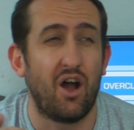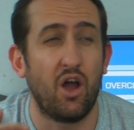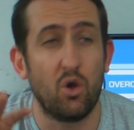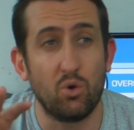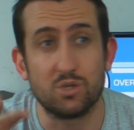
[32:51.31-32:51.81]

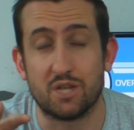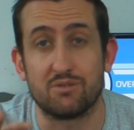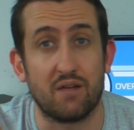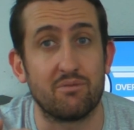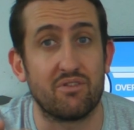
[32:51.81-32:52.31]
I also
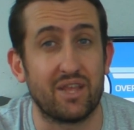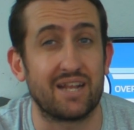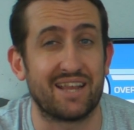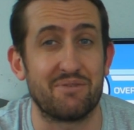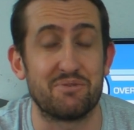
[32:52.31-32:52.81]
don't
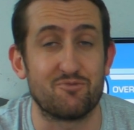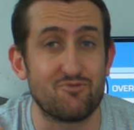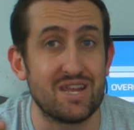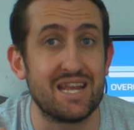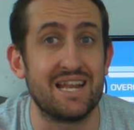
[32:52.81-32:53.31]
think they would
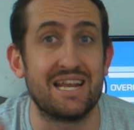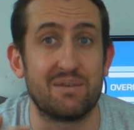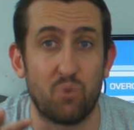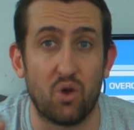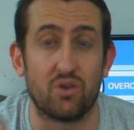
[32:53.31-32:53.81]
really
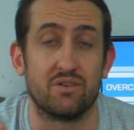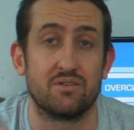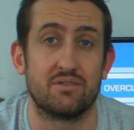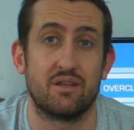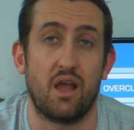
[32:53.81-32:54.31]
want
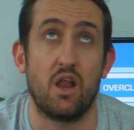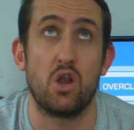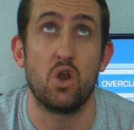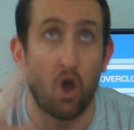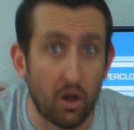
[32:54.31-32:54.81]
a
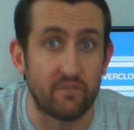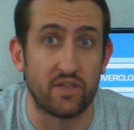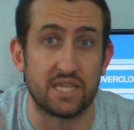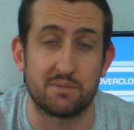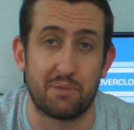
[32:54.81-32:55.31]
lot of
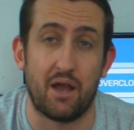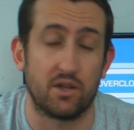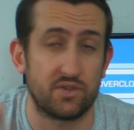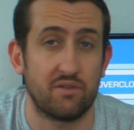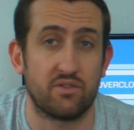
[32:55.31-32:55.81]
these about.
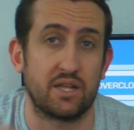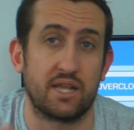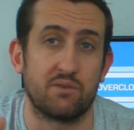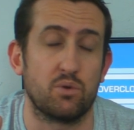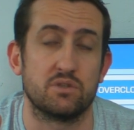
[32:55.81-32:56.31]
I don't think
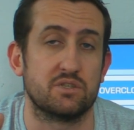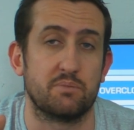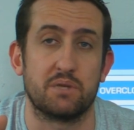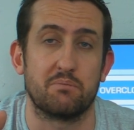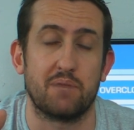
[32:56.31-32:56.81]
they want to
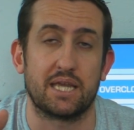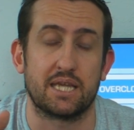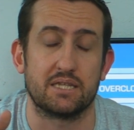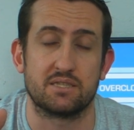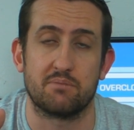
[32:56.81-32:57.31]
be
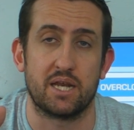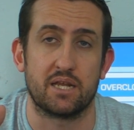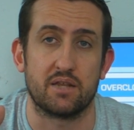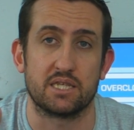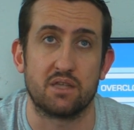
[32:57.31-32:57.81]
making so many
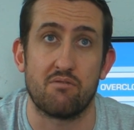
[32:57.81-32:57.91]
of these.